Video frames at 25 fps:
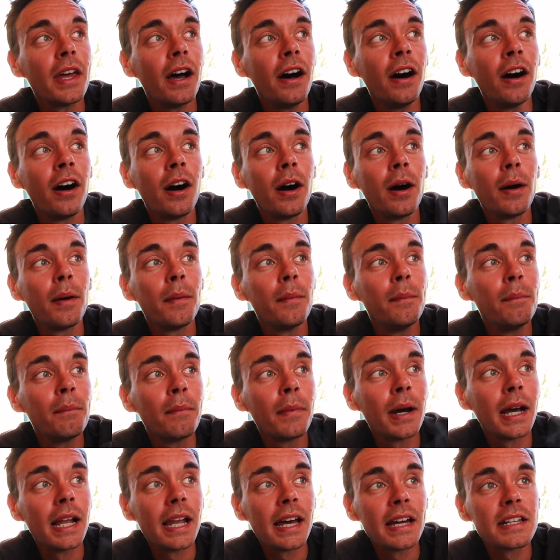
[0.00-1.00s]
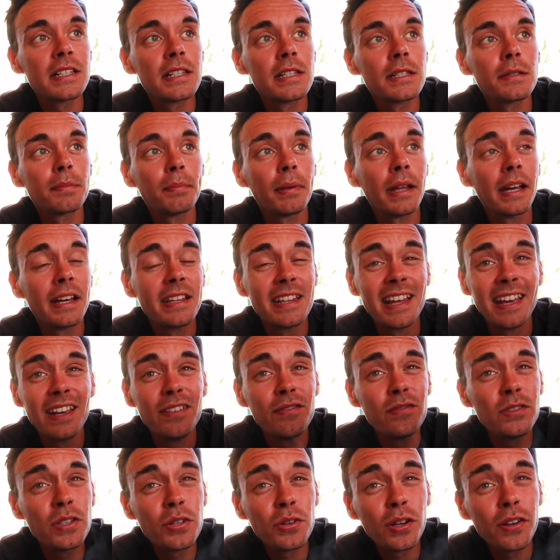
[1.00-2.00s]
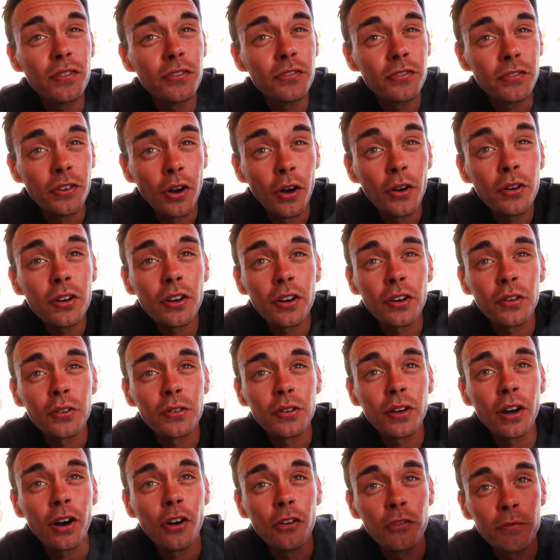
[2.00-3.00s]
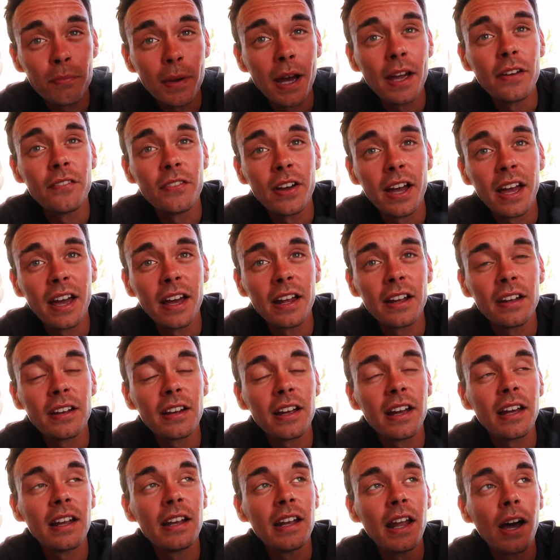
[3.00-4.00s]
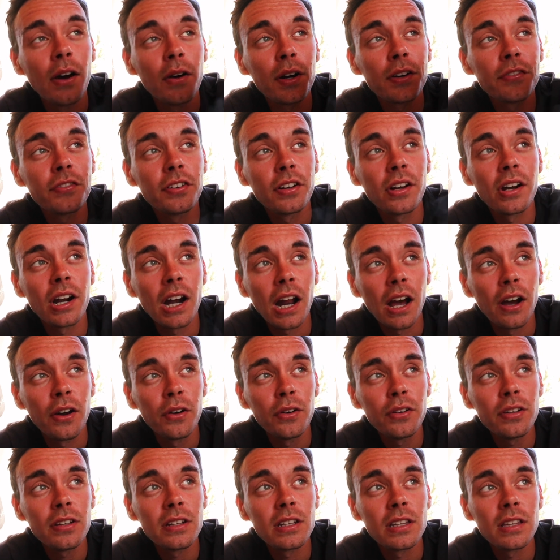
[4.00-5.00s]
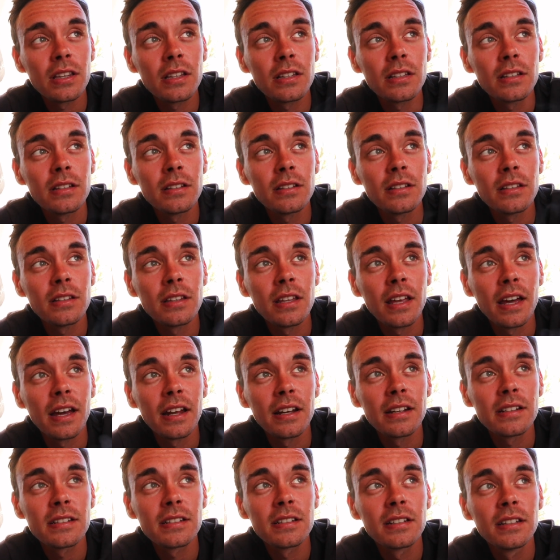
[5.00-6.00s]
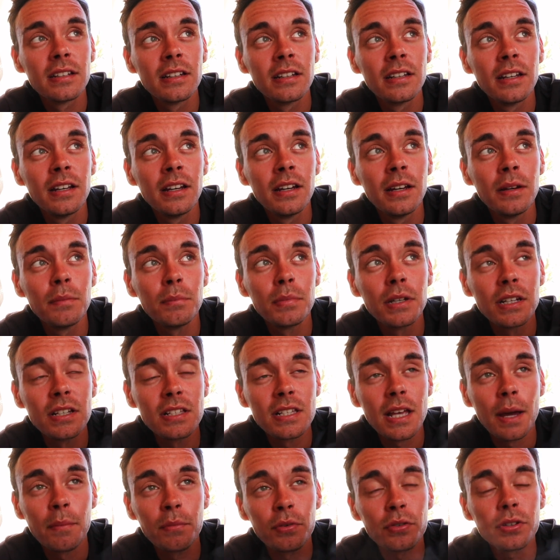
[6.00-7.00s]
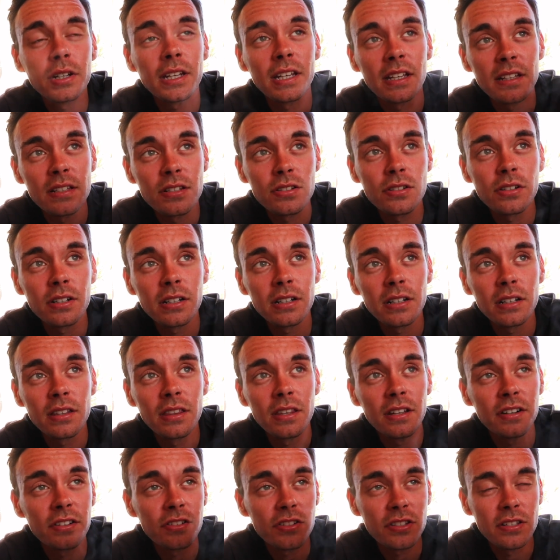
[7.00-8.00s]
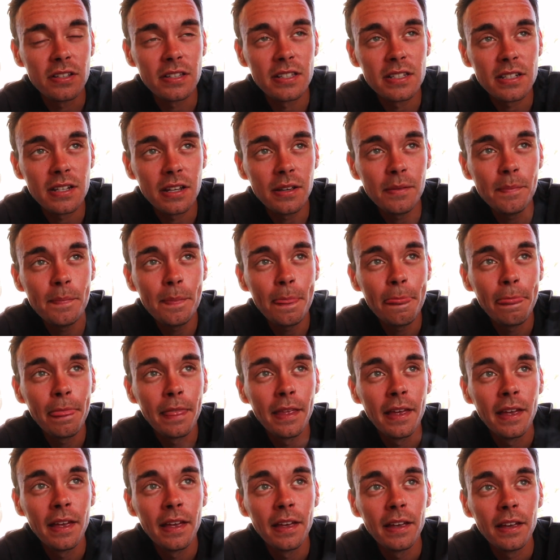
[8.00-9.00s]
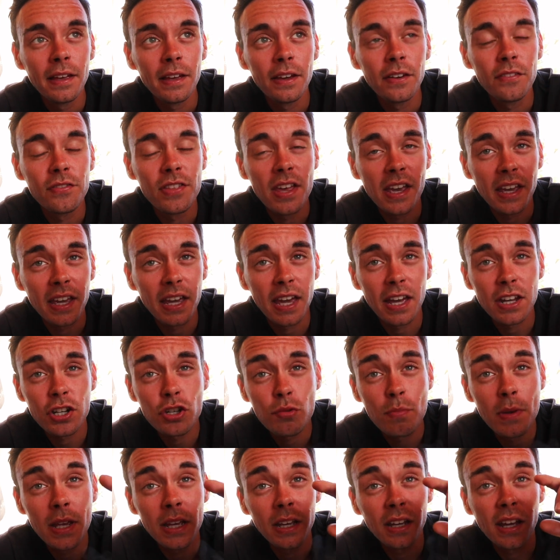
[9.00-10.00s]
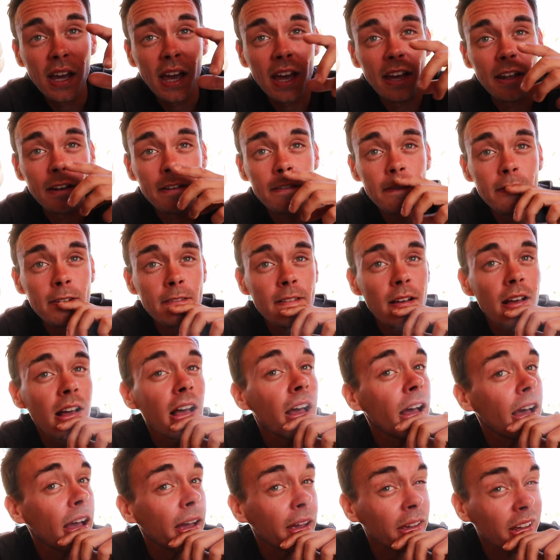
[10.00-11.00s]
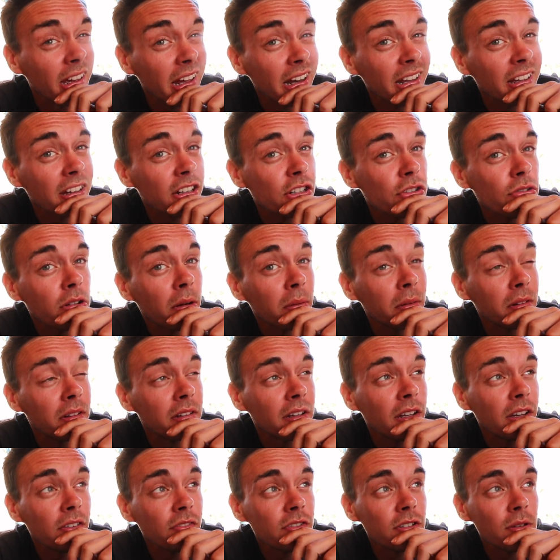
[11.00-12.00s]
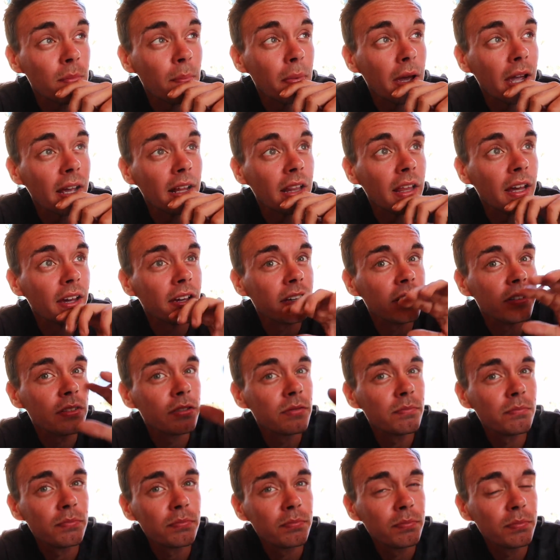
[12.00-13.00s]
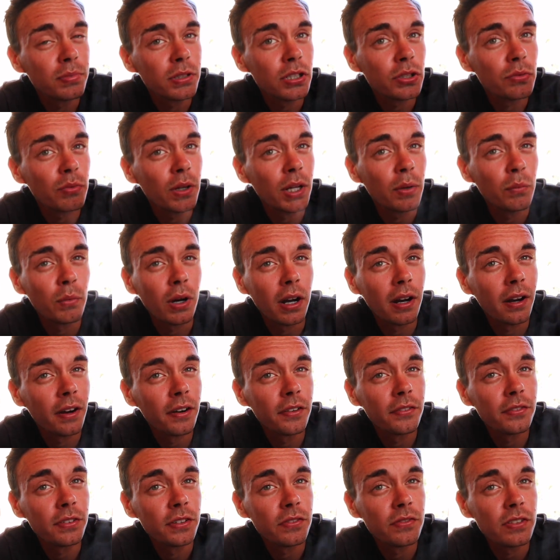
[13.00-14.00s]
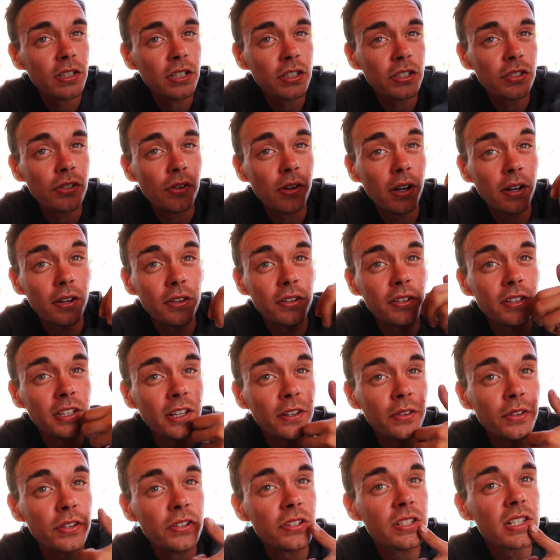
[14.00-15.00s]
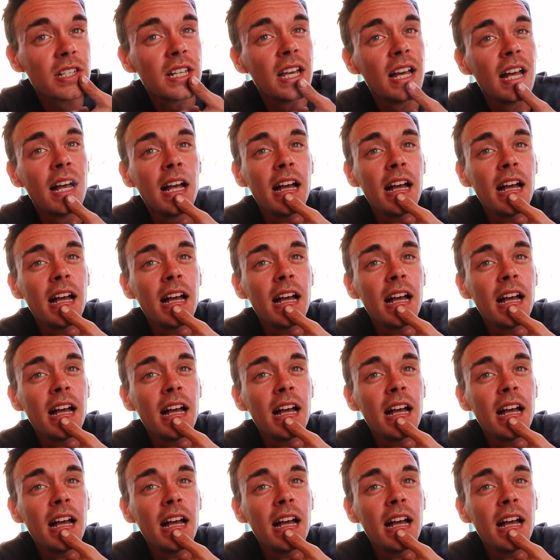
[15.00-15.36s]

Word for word: my license plate. They even took a photo of my van. And now I figured out that because I'm registered in their system, if they catch me again, I'm getting in trouble and have to pay like between 150 and 200 euros.